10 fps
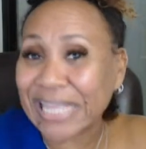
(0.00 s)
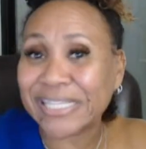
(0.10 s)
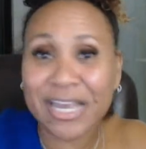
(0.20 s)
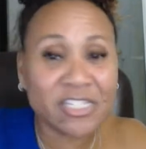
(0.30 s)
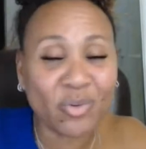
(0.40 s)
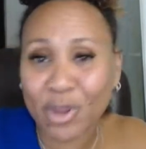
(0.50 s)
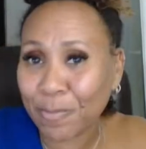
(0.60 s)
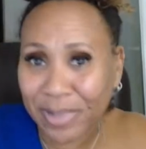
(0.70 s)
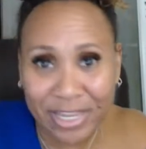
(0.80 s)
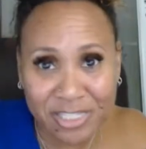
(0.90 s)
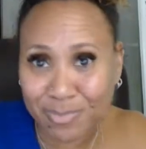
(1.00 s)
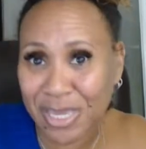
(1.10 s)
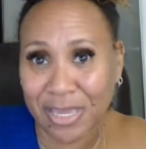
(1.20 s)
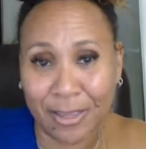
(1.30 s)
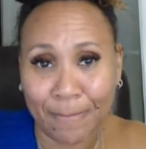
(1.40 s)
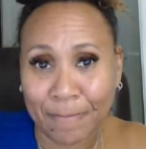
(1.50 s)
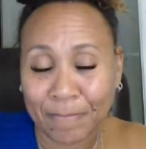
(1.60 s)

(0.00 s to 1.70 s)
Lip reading: It doesn't replace me.